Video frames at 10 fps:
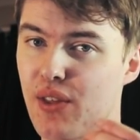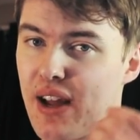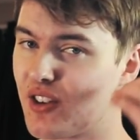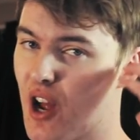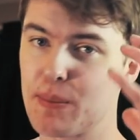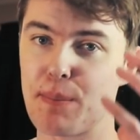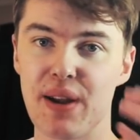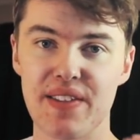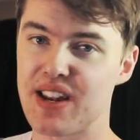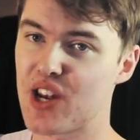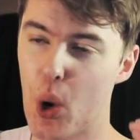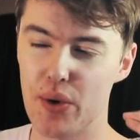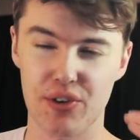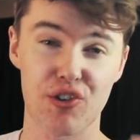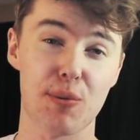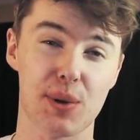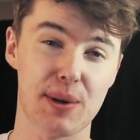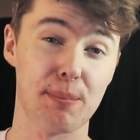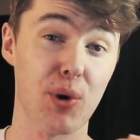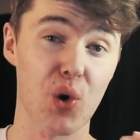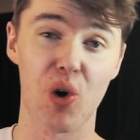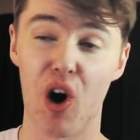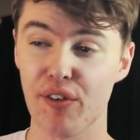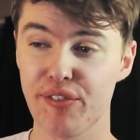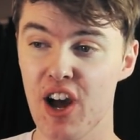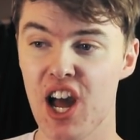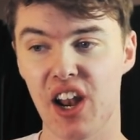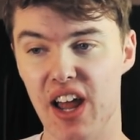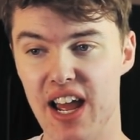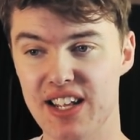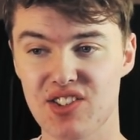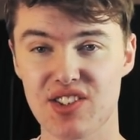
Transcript: like, type of beat that no other group can pull off. Like, it's